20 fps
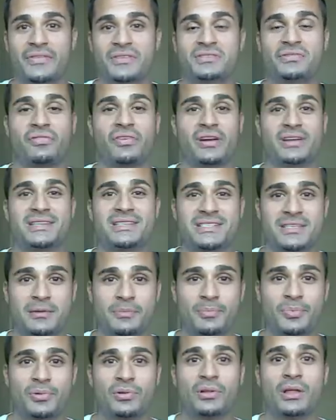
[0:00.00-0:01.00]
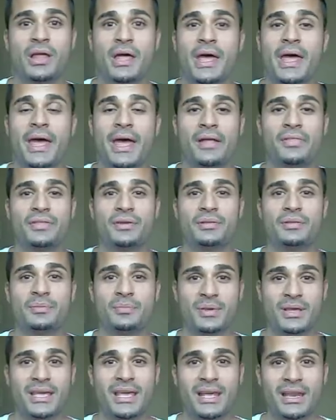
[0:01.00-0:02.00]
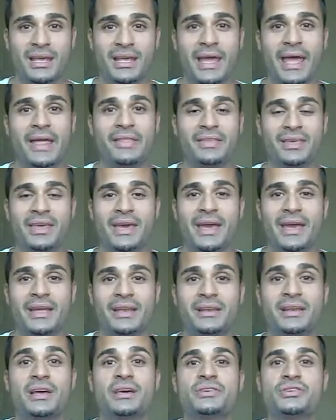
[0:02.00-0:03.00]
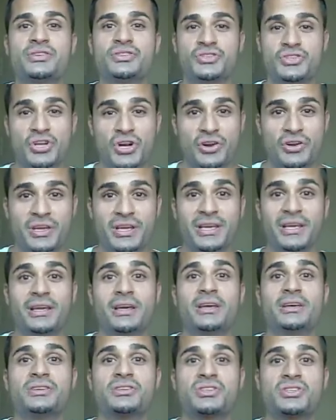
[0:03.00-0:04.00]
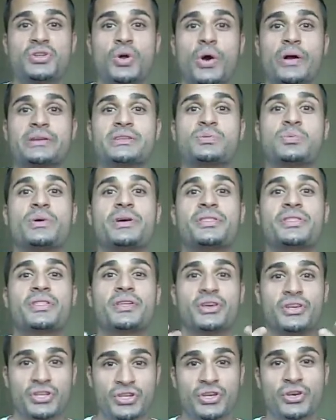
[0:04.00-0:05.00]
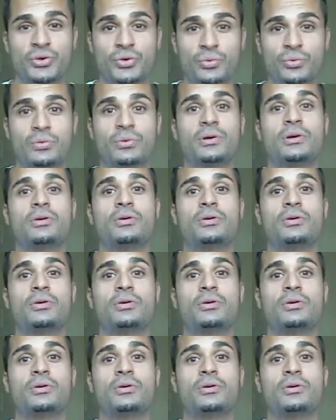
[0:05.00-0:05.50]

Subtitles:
It's very simple, and the beginning and the end journey starts with you,